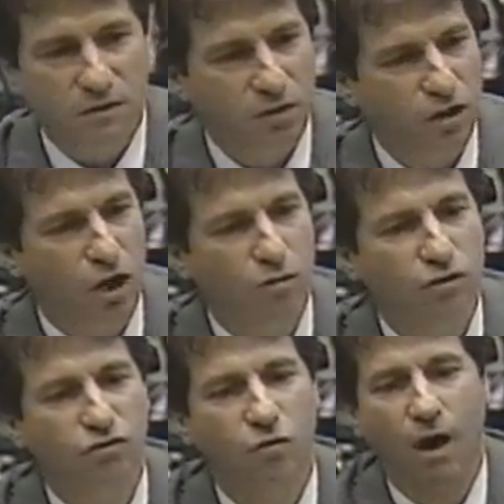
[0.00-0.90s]
you know,
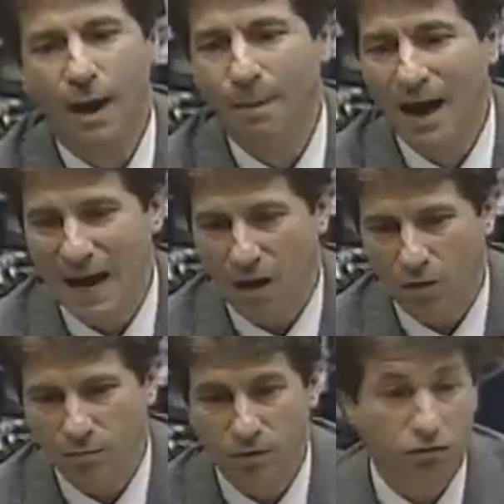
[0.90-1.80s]
describe how.
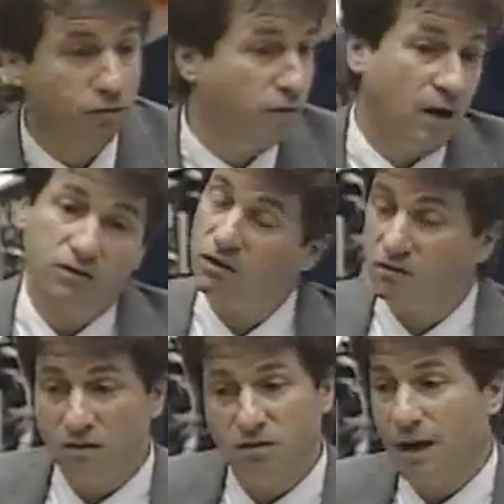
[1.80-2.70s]
And Mr. Fung
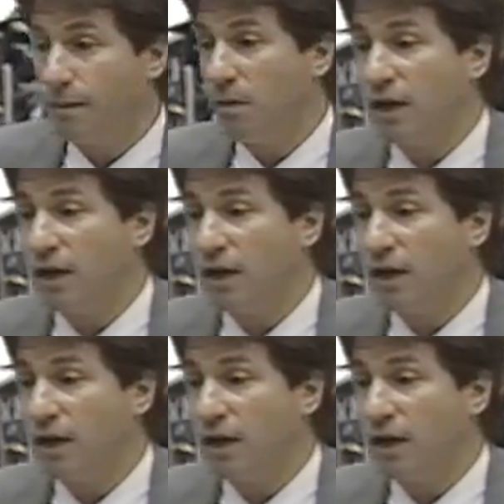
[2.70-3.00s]
says, it's not my